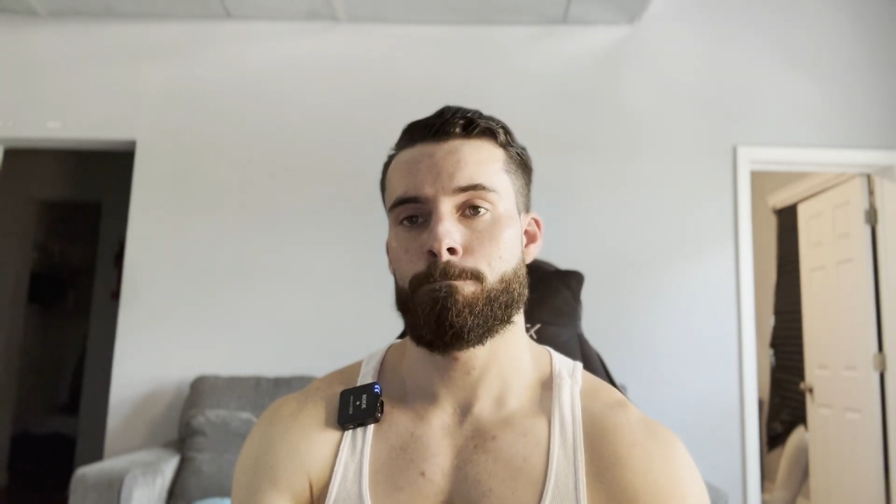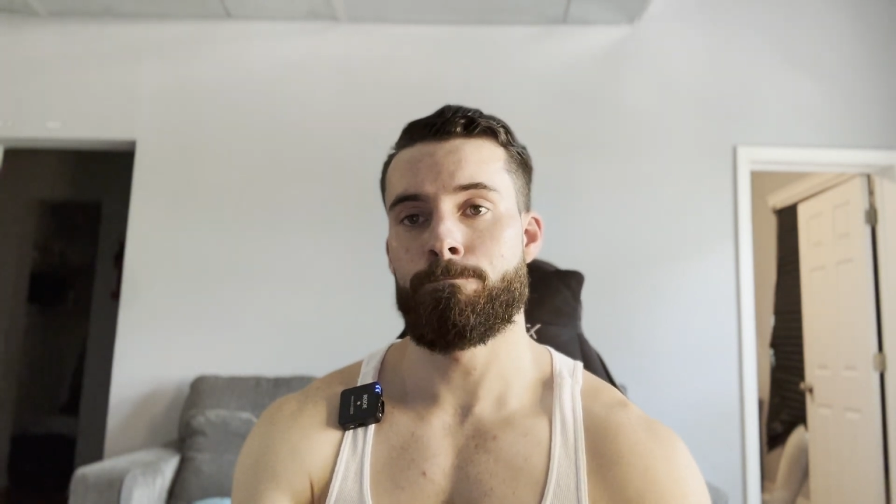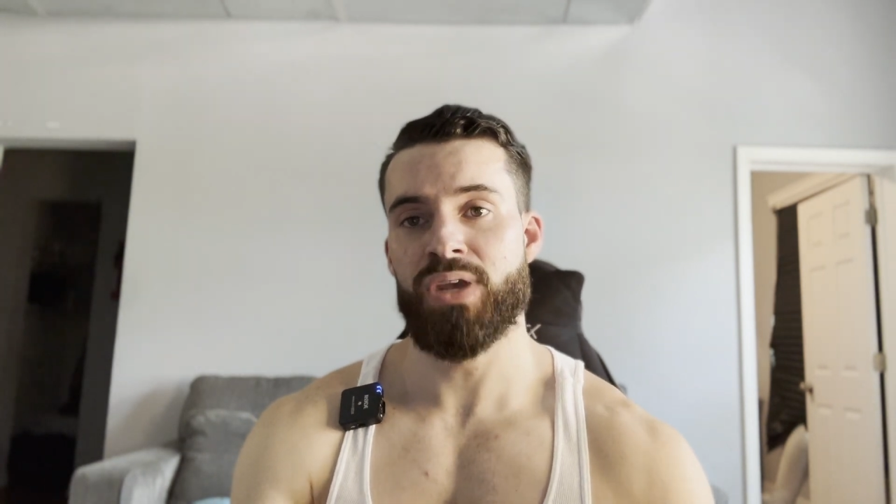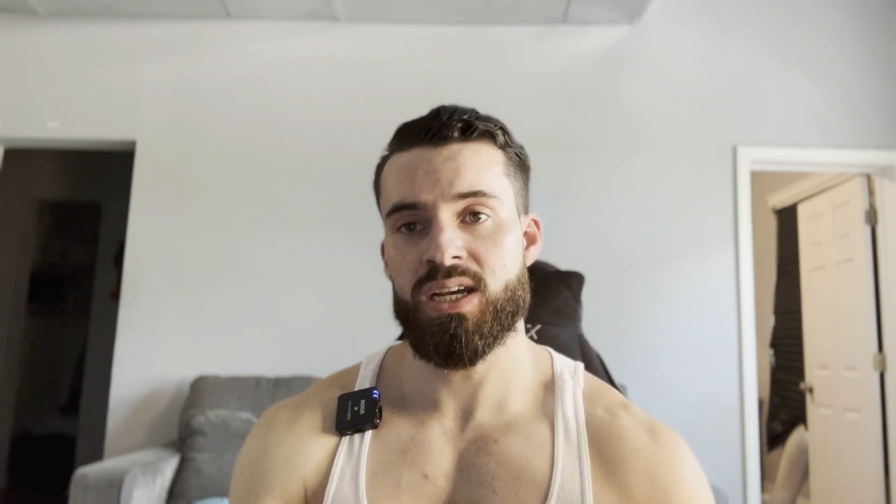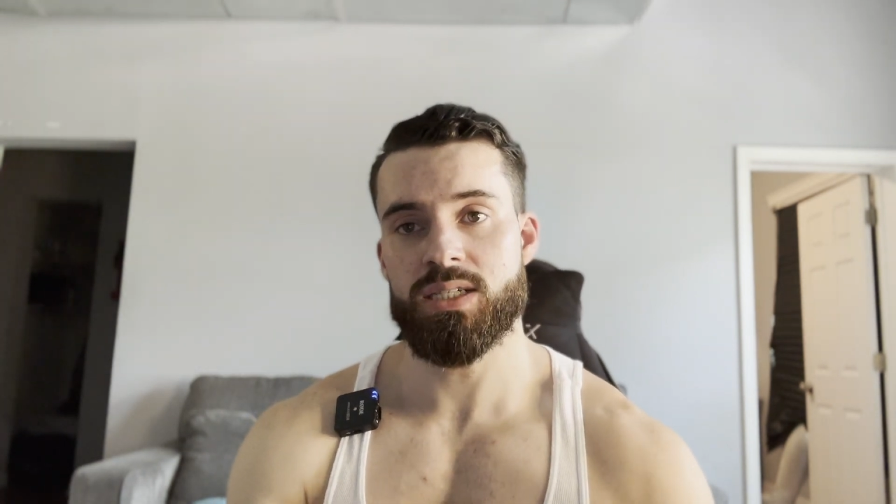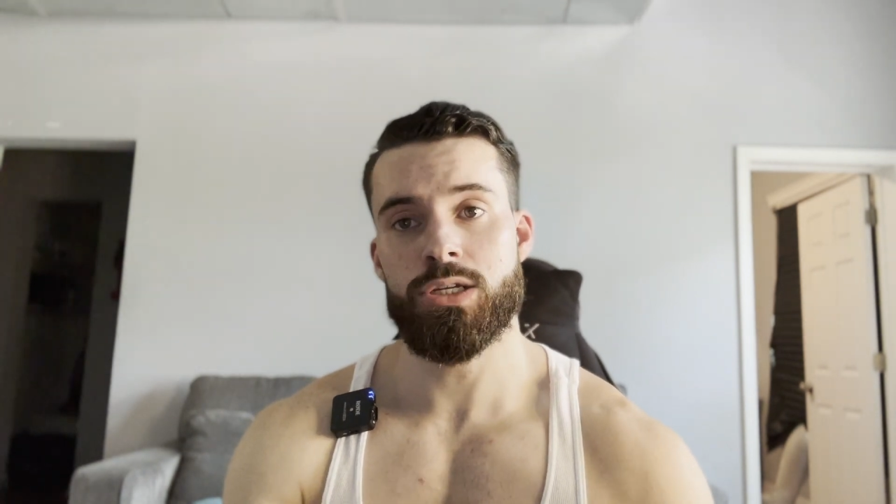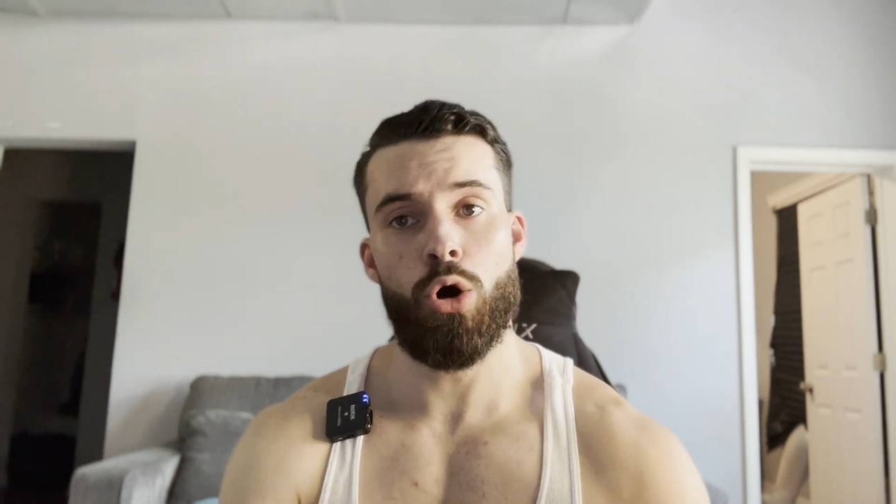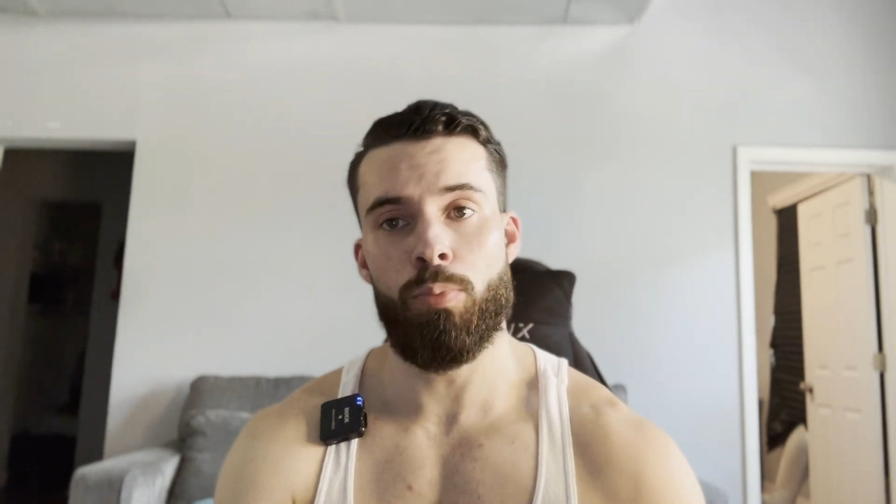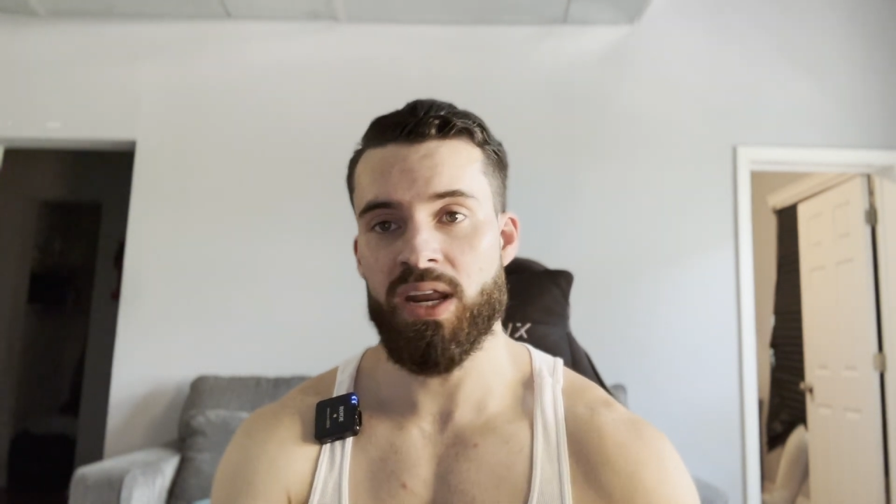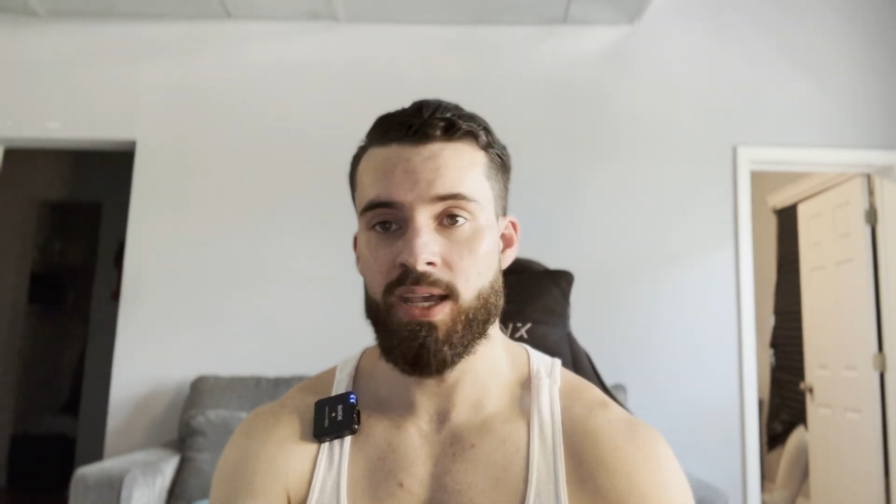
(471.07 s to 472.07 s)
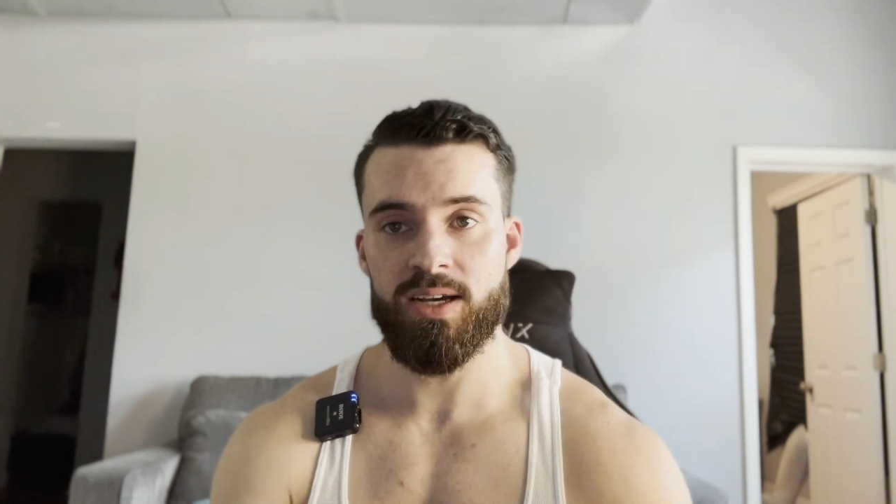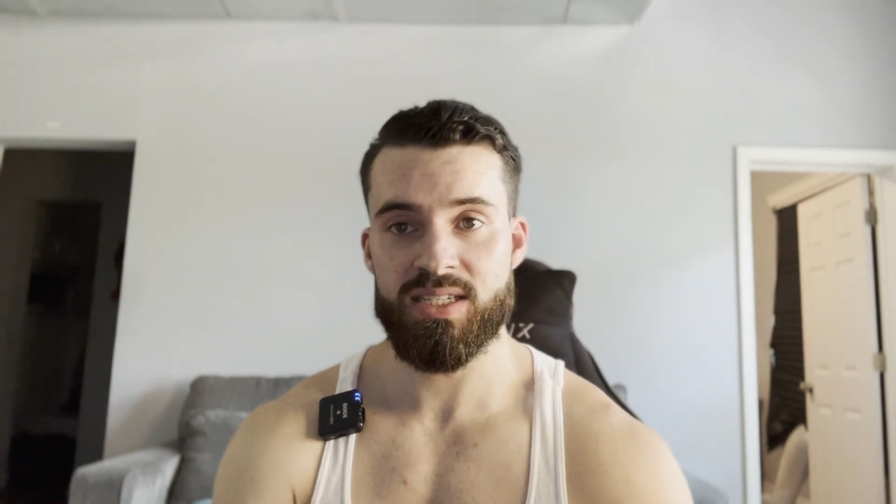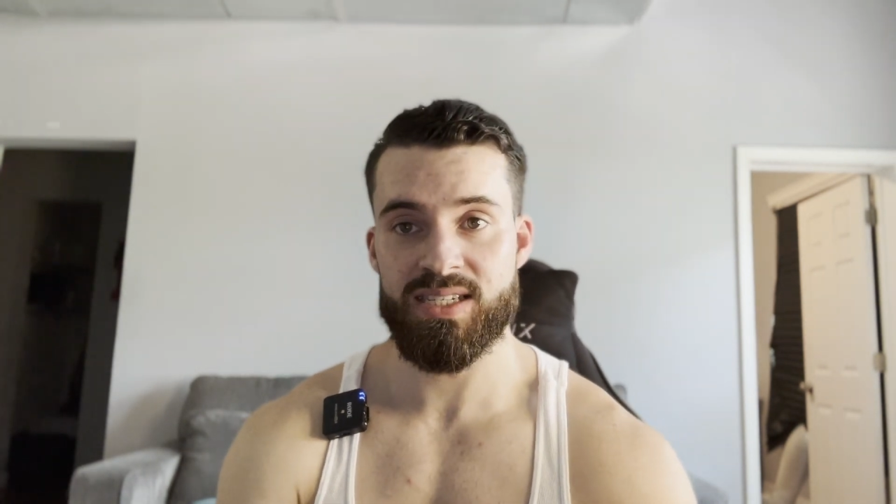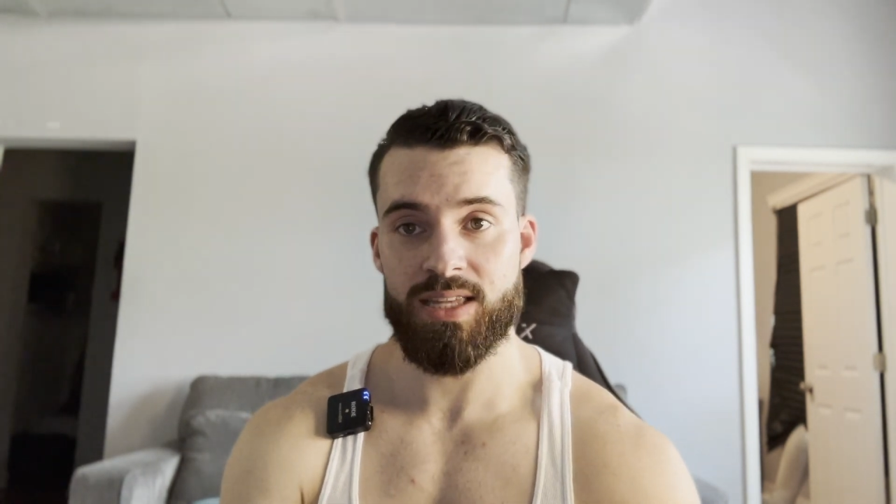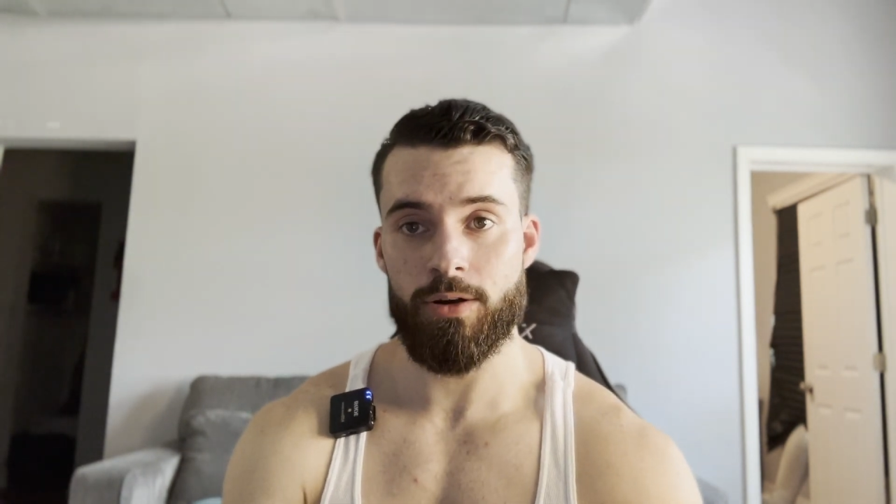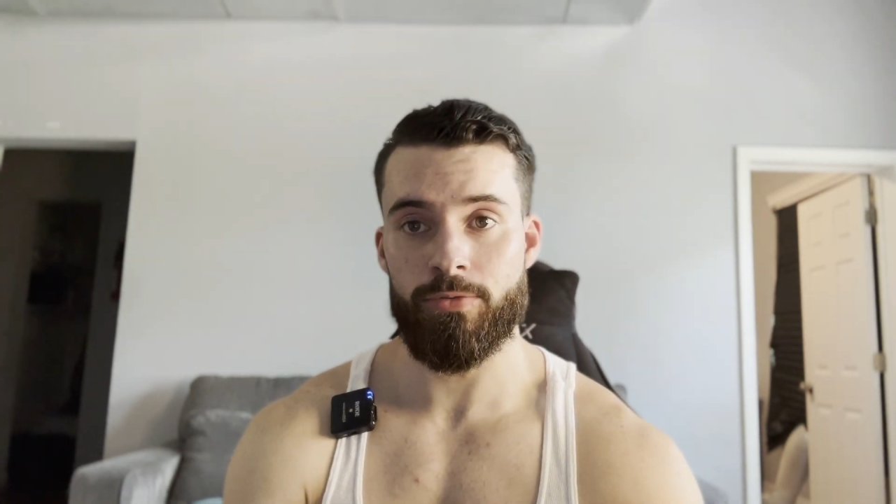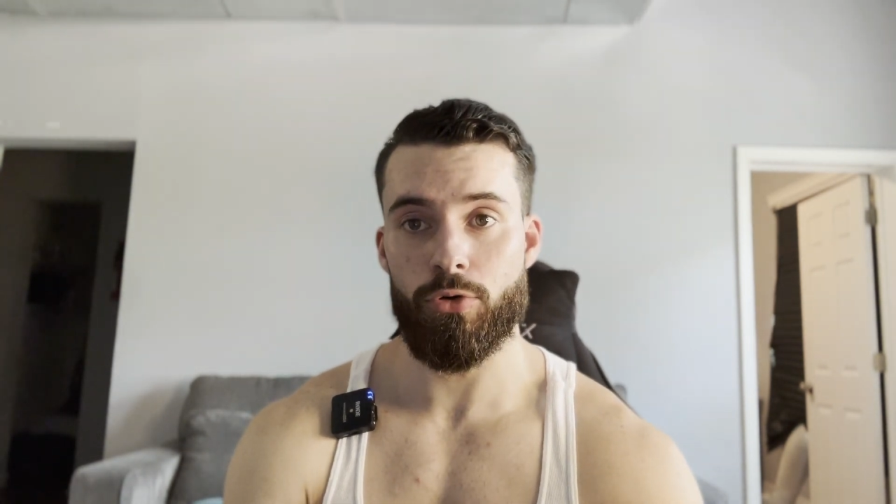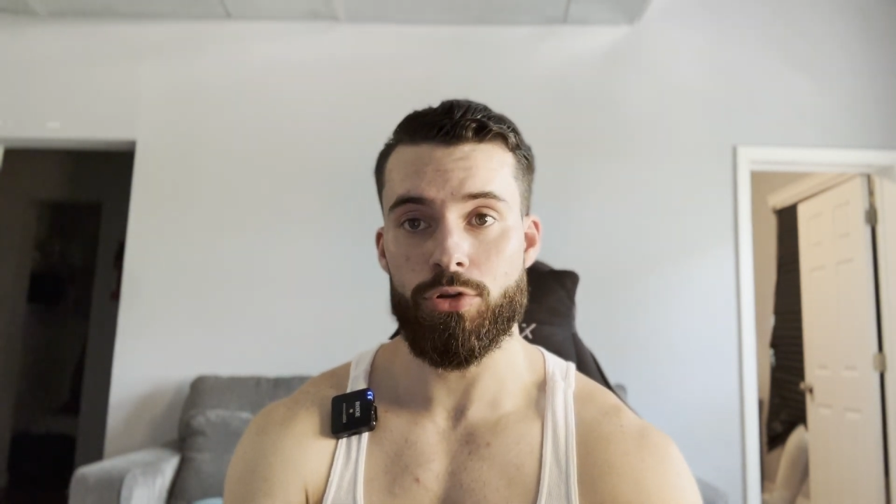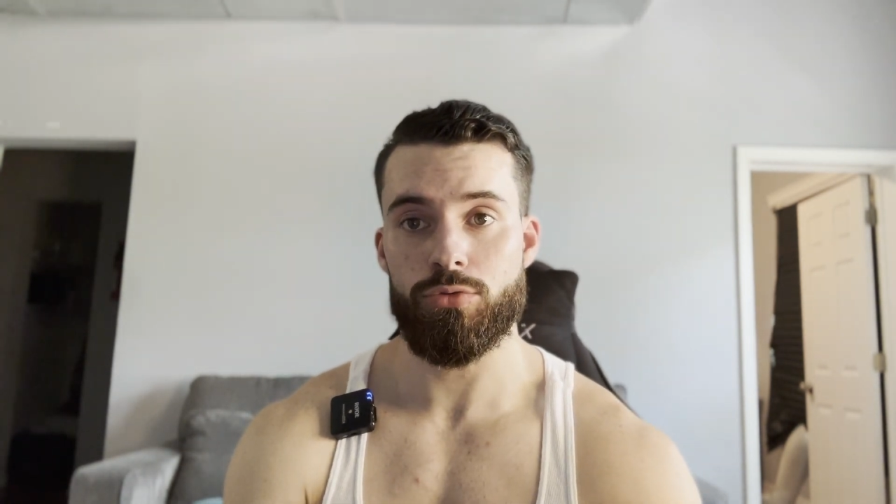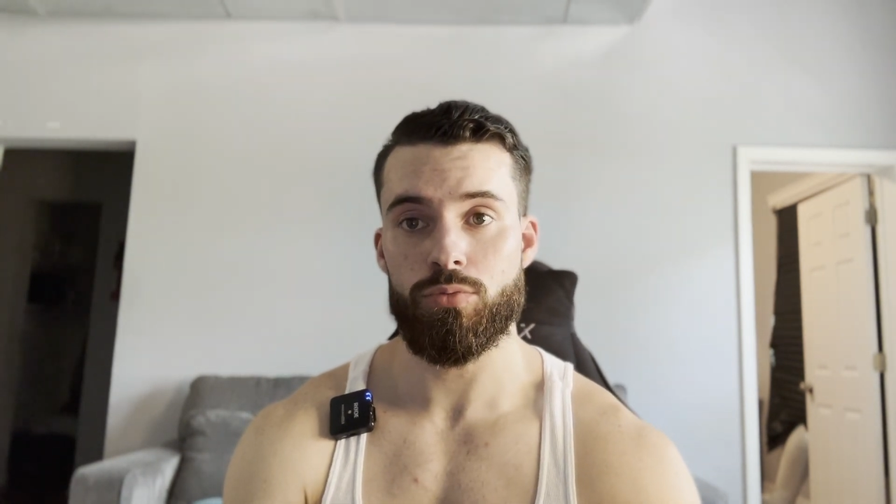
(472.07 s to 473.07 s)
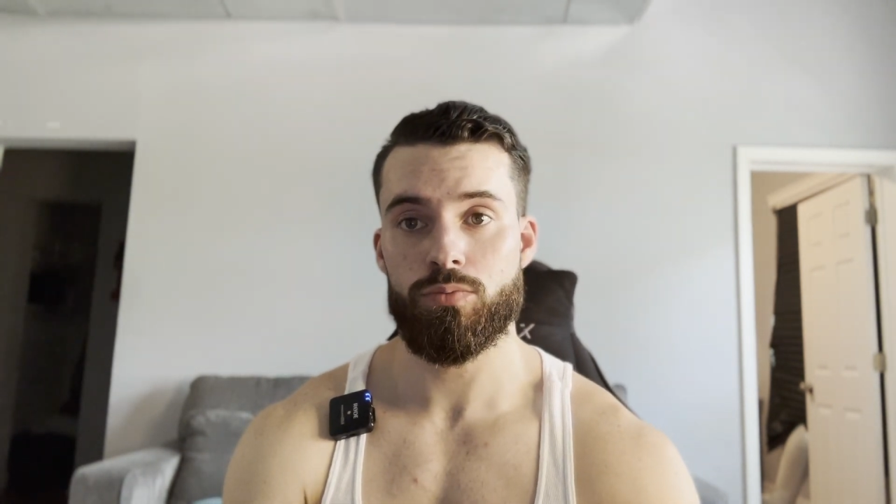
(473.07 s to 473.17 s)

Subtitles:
Because nobody else is there for you.